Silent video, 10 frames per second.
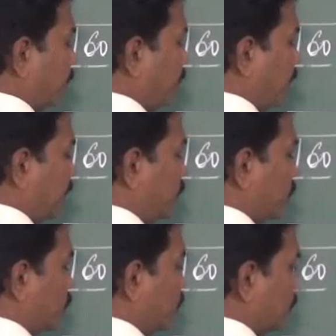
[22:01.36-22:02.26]
by
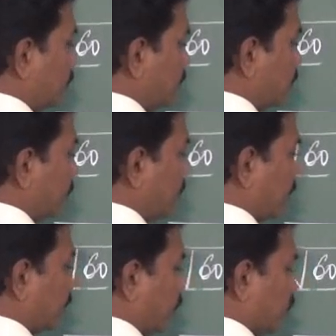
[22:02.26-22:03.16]
2. This is one
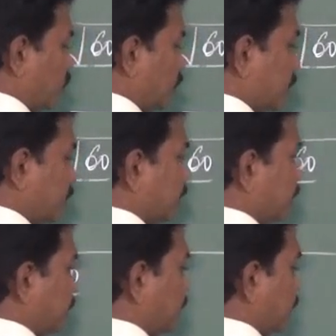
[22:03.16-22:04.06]
of the root.
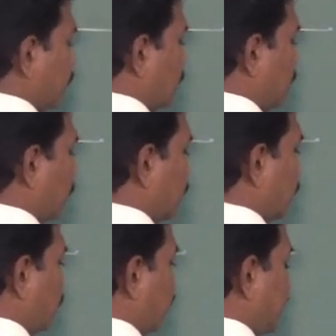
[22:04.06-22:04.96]
Or
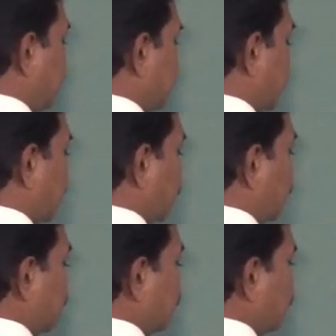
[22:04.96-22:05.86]
y is equal
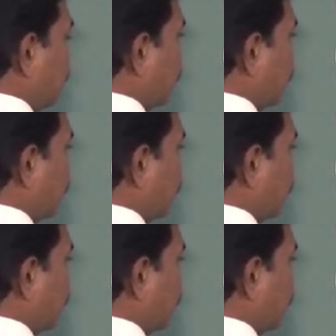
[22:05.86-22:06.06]
to